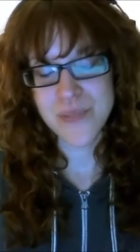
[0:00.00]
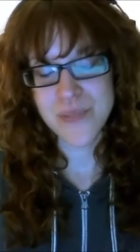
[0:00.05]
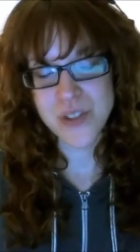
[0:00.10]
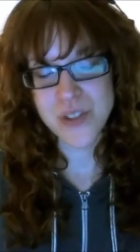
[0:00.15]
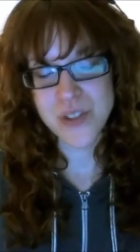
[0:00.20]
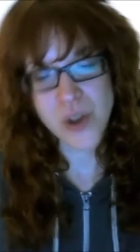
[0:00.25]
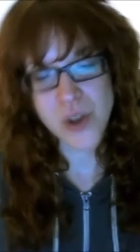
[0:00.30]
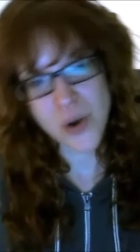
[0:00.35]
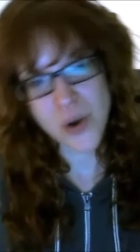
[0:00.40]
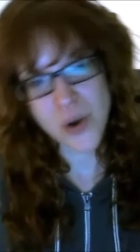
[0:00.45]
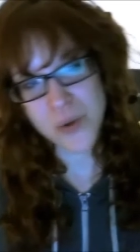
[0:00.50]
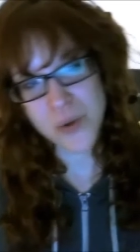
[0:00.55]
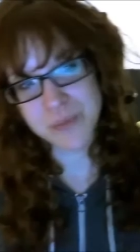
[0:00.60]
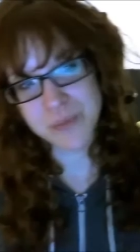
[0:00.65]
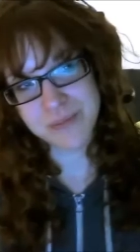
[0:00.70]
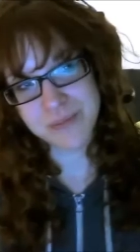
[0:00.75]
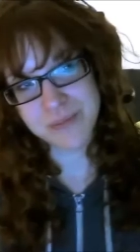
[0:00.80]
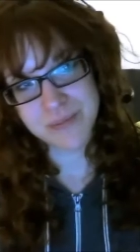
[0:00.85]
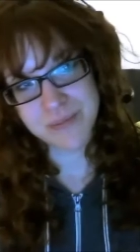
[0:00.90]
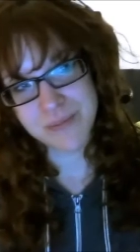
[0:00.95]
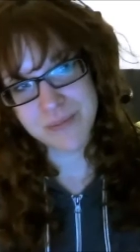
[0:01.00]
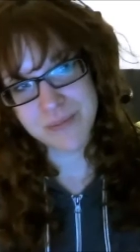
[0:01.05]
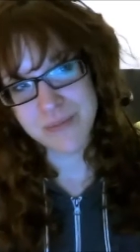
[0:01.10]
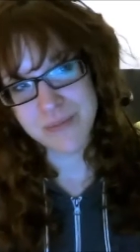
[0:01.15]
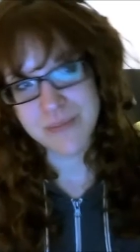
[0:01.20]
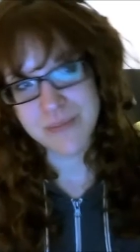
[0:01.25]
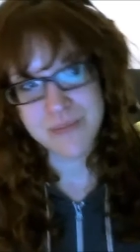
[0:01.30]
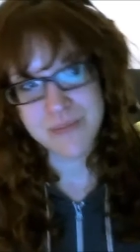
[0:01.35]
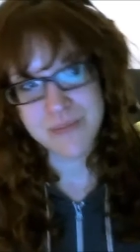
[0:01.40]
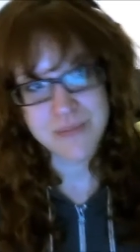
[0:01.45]
So,
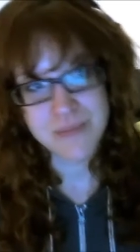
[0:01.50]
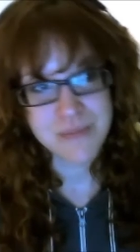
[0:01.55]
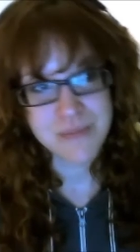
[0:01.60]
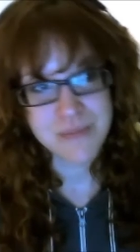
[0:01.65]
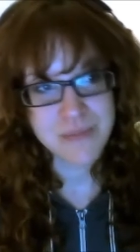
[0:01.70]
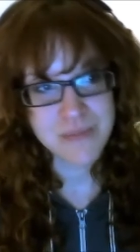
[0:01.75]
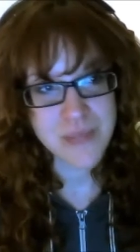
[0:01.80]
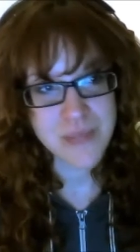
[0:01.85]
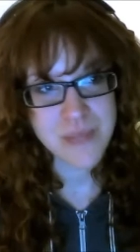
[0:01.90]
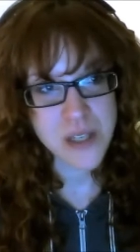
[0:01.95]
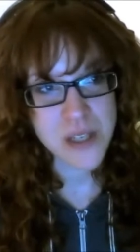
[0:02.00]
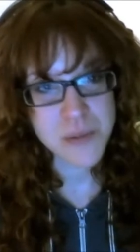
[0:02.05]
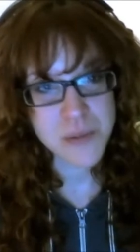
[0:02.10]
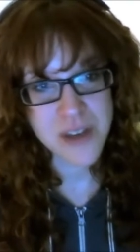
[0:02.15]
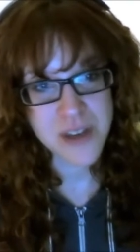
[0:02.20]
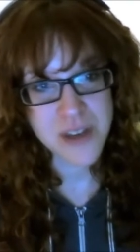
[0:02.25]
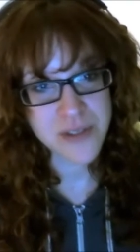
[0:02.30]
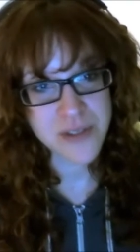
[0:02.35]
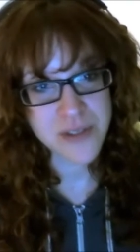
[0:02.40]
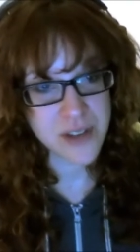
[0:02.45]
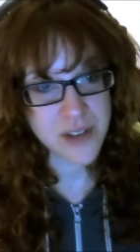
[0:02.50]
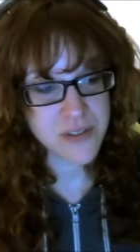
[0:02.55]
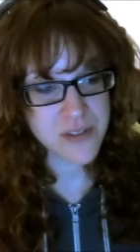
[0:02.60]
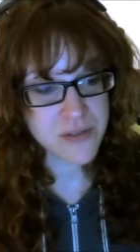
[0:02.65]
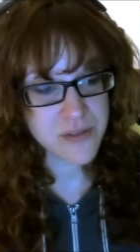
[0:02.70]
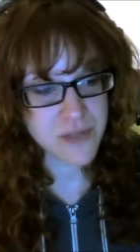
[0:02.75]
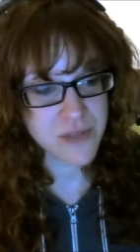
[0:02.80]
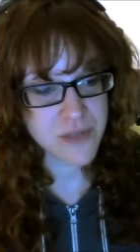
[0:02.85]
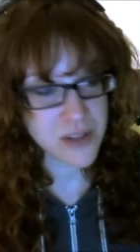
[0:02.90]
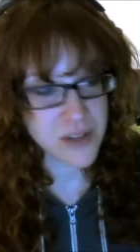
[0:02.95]
there's my
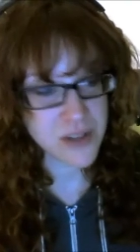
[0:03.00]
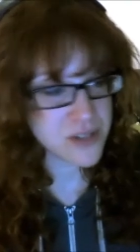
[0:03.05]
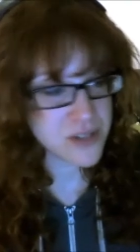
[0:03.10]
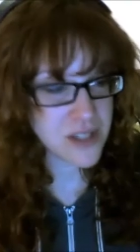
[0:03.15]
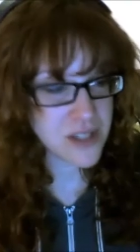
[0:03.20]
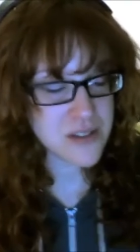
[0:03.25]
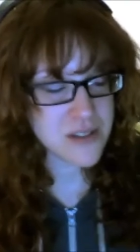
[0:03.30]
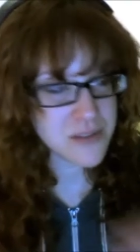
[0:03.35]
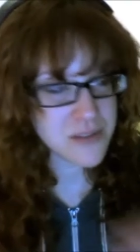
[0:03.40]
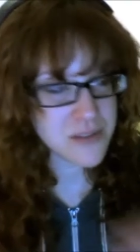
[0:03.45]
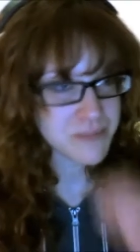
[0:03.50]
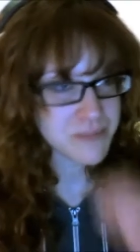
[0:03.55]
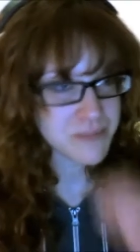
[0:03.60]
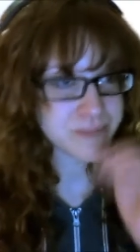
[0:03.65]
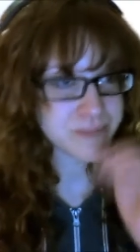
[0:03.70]
five cents.